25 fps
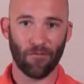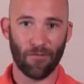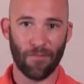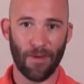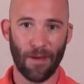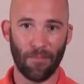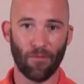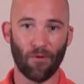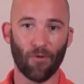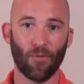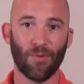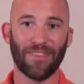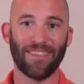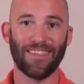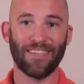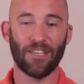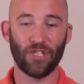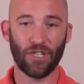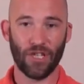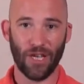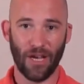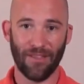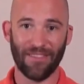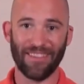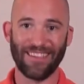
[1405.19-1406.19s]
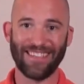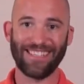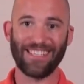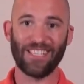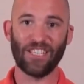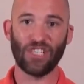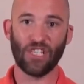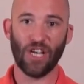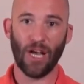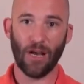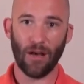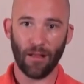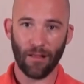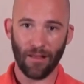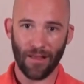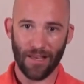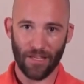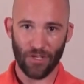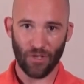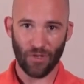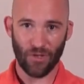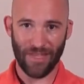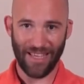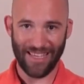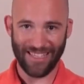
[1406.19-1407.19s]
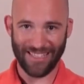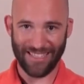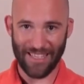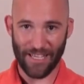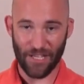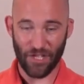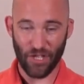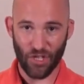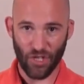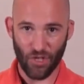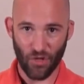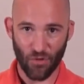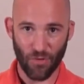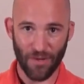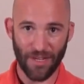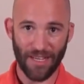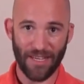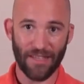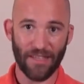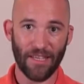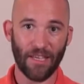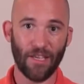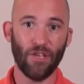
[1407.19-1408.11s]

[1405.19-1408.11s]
to remember with the shell is the screen